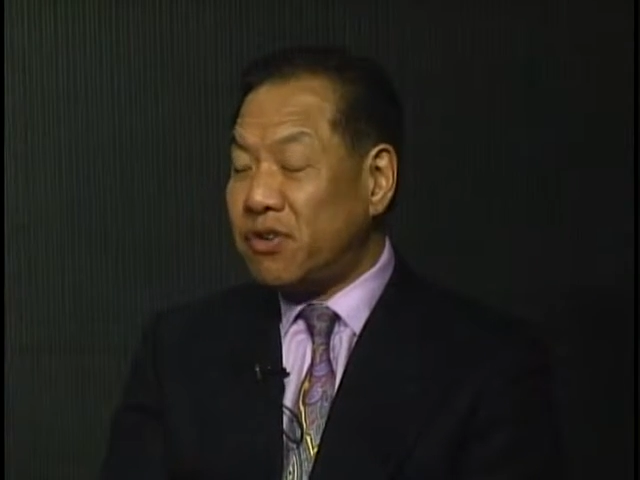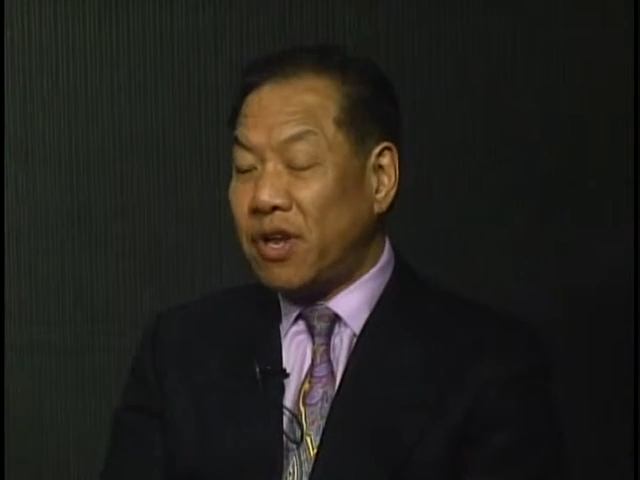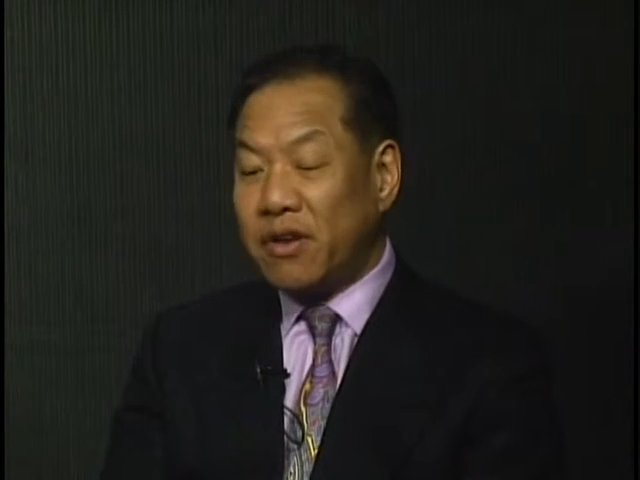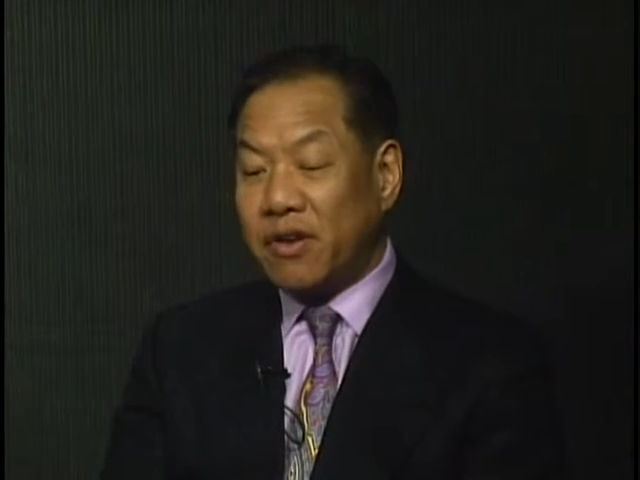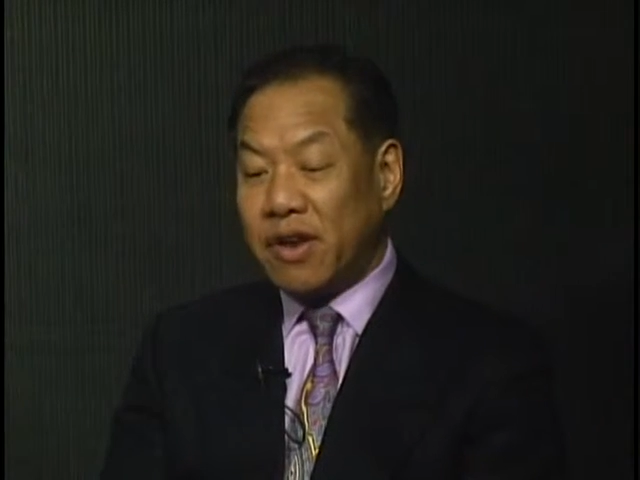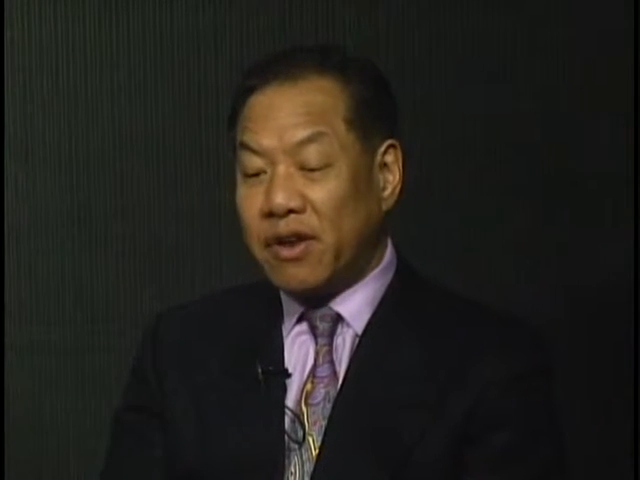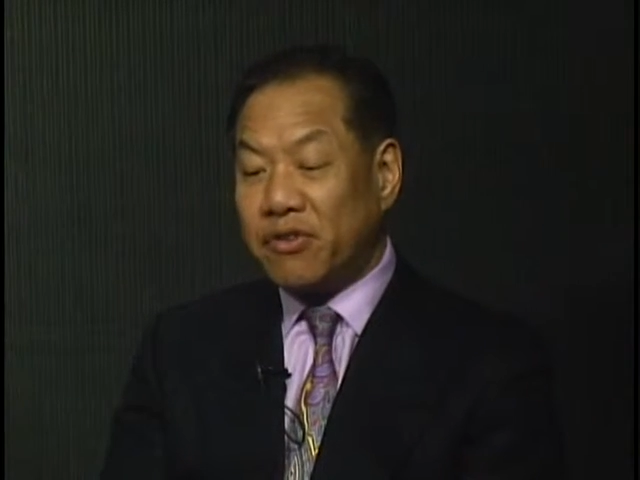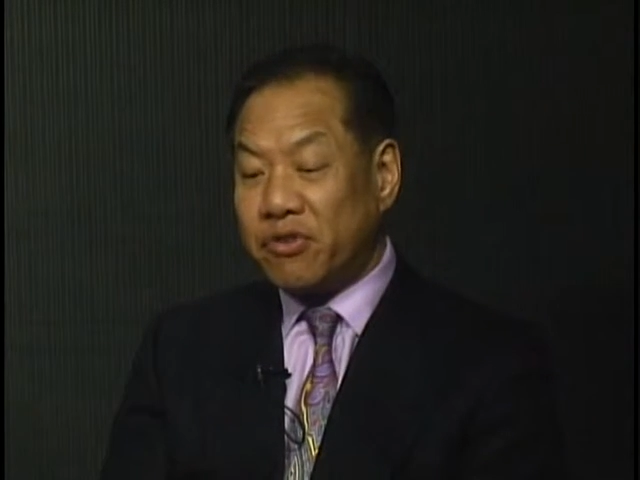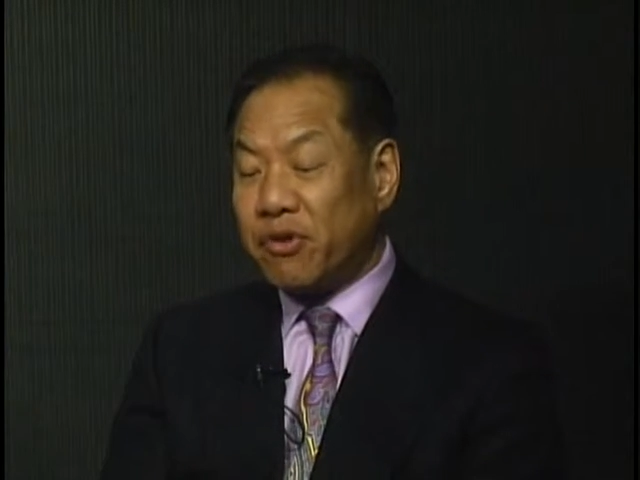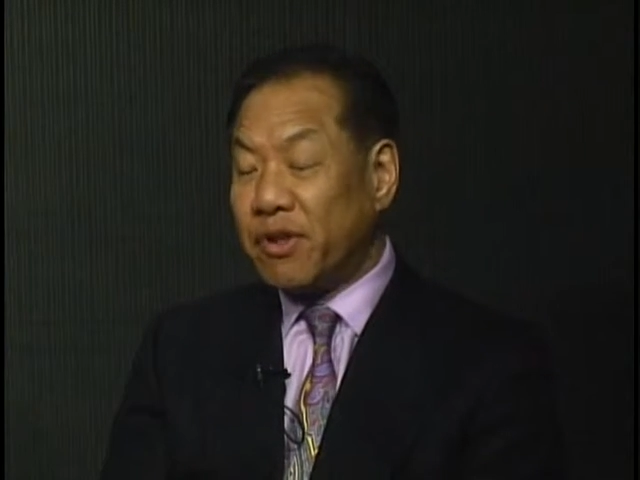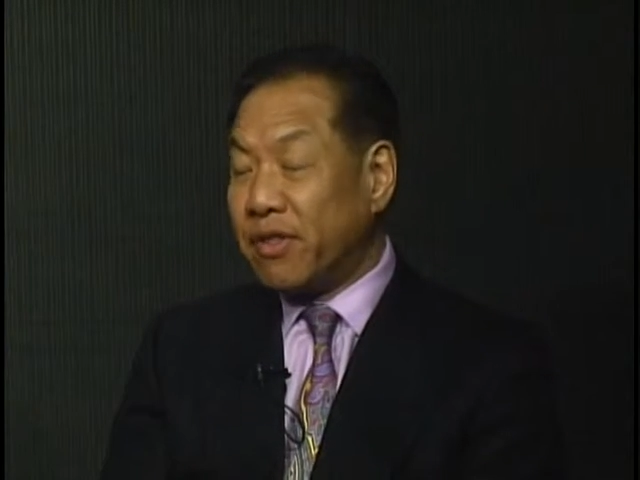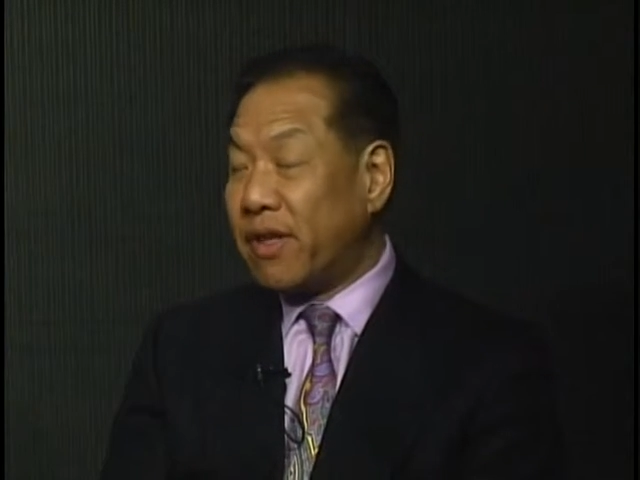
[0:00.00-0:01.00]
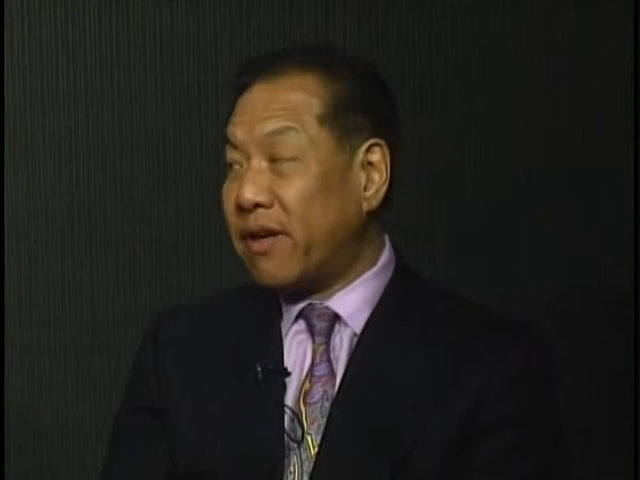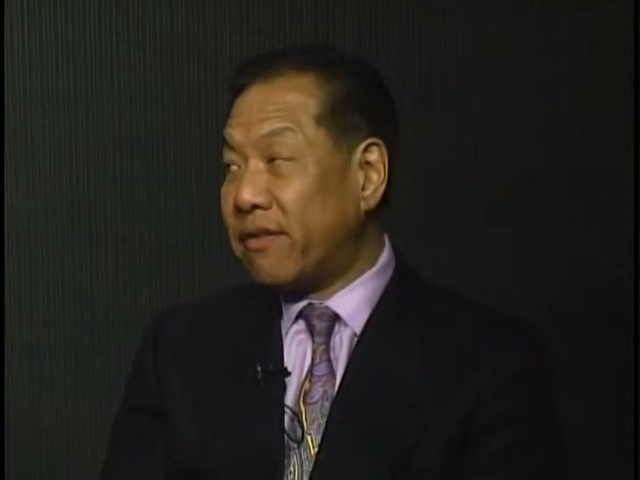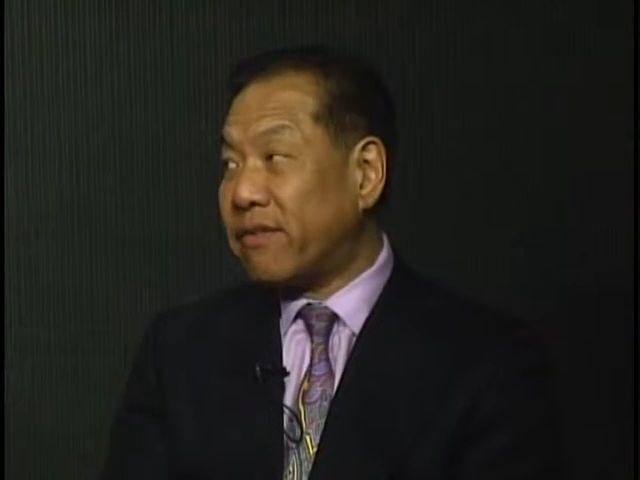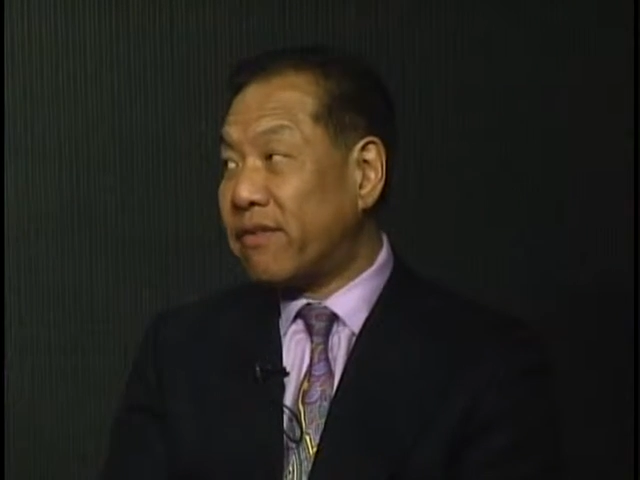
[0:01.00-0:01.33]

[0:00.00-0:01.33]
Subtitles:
in doing that.